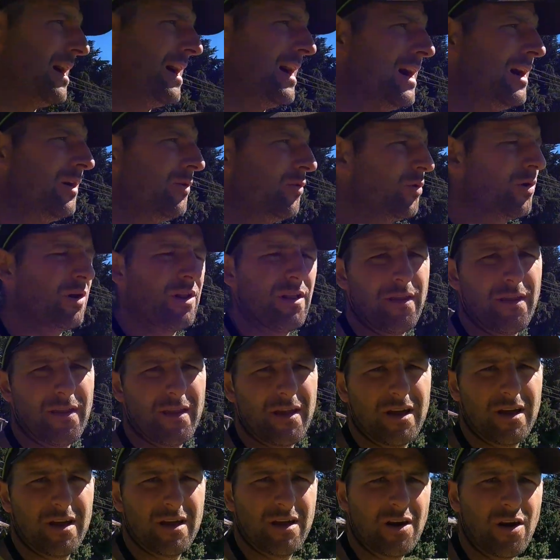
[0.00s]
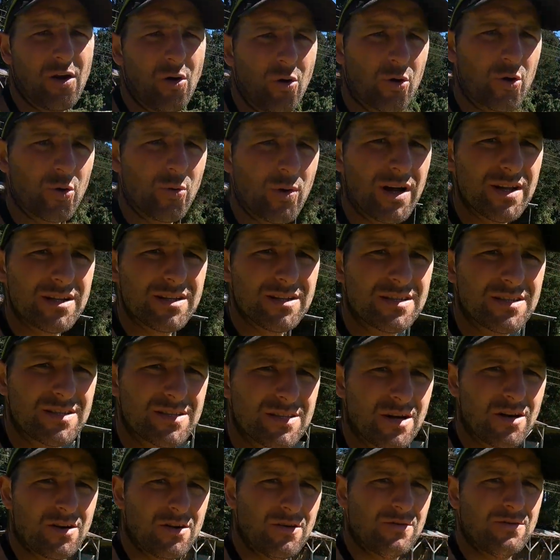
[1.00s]
all of the older ones,
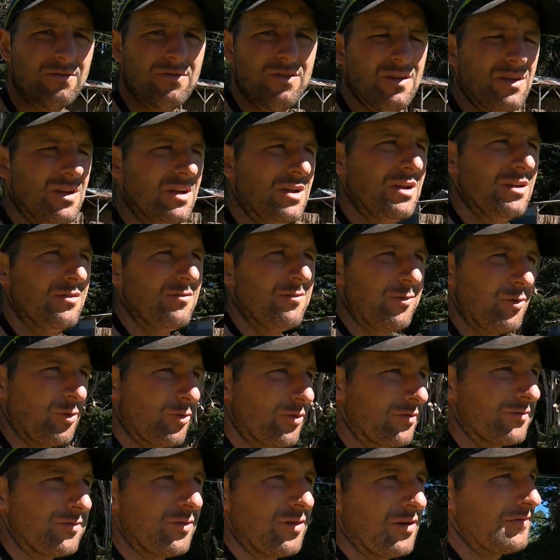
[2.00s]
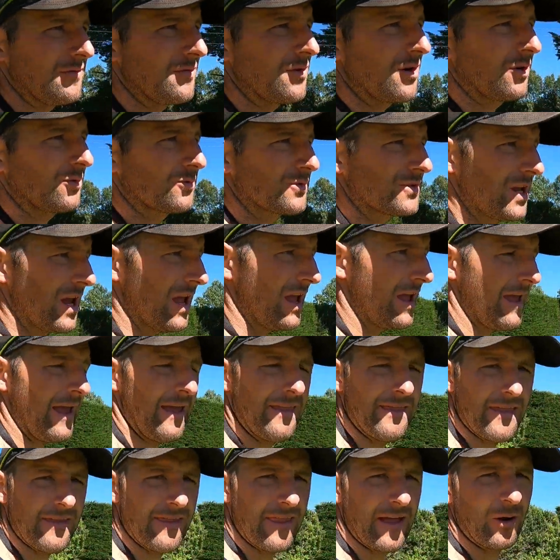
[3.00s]
so 4 and 5-year-olds,
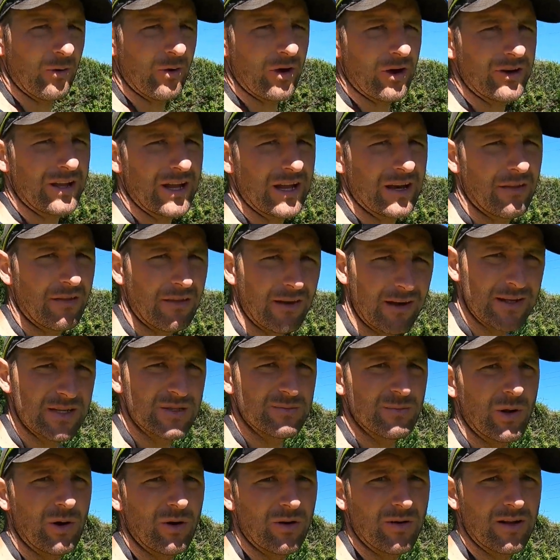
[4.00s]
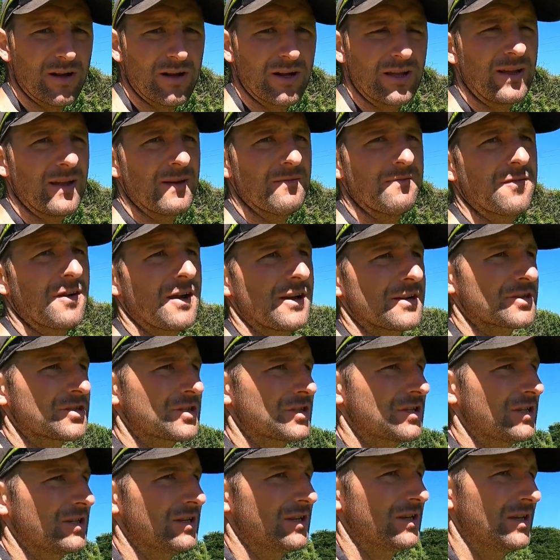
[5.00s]
and then they'll go down to the lease block, get
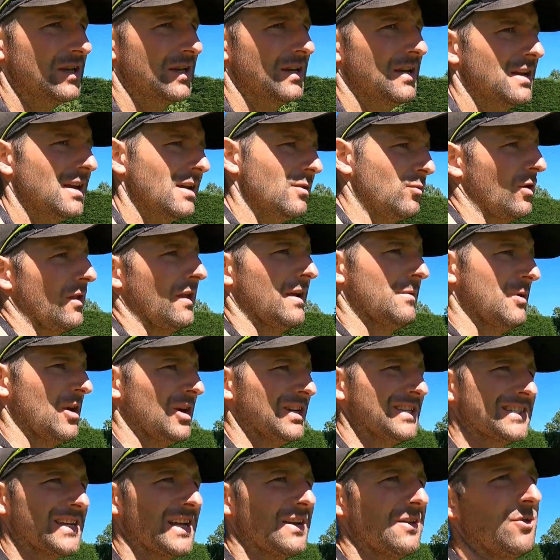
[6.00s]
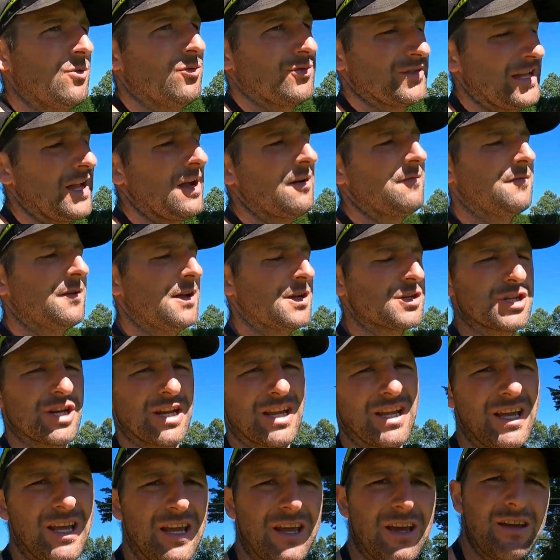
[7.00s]
flushed, and they'll start
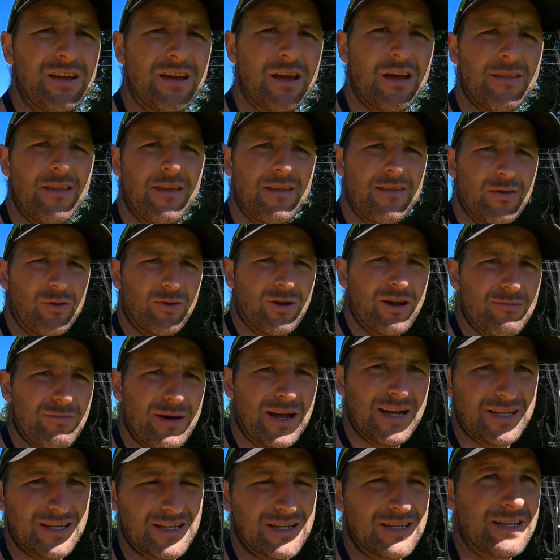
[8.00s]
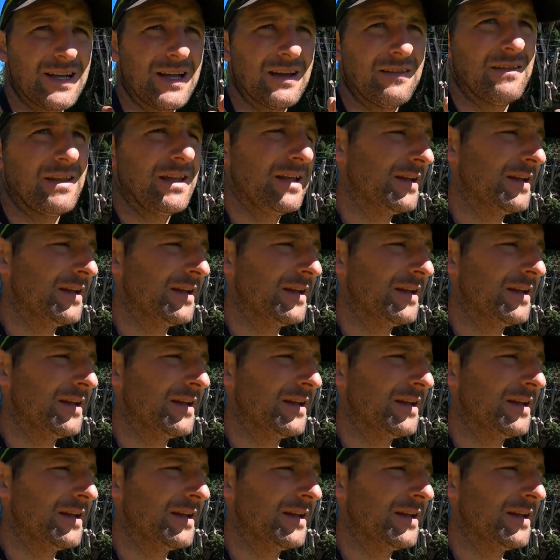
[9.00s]
flushing here, and then they'll get mated down